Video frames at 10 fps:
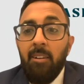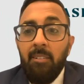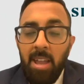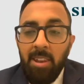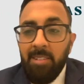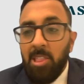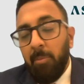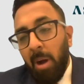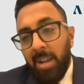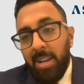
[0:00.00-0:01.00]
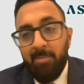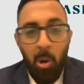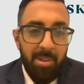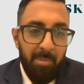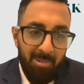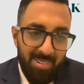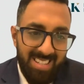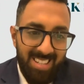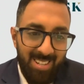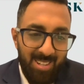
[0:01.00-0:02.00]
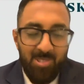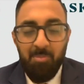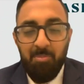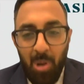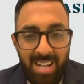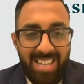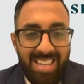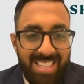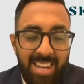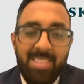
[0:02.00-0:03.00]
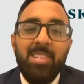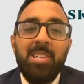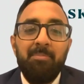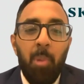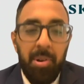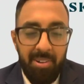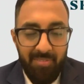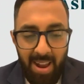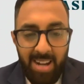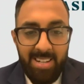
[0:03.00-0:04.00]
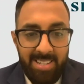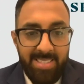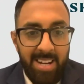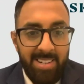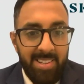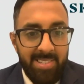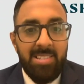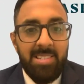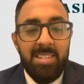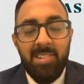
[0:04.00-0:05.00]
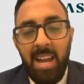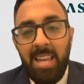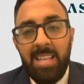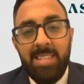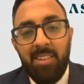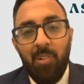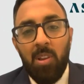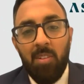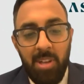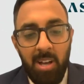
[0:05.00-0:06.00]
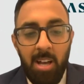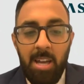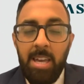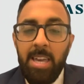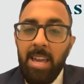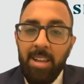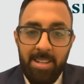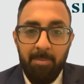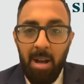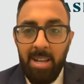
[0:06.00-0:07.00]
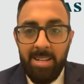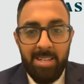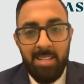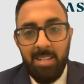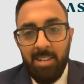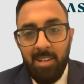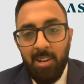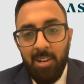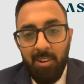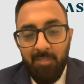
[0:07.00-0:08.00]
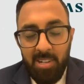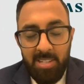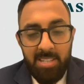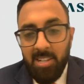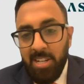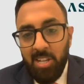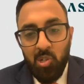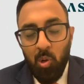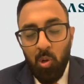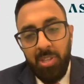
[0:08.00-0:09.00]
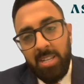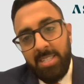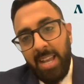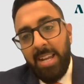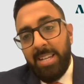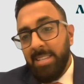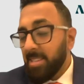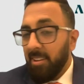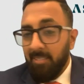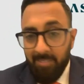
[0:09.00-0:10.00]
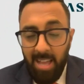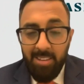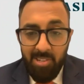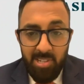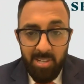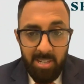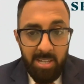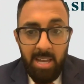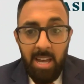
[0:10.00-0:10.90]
when will the market bottom out? So broadly, there are three important factors that results in rise and fall of the equity market. First is earnings growth, second is valuation,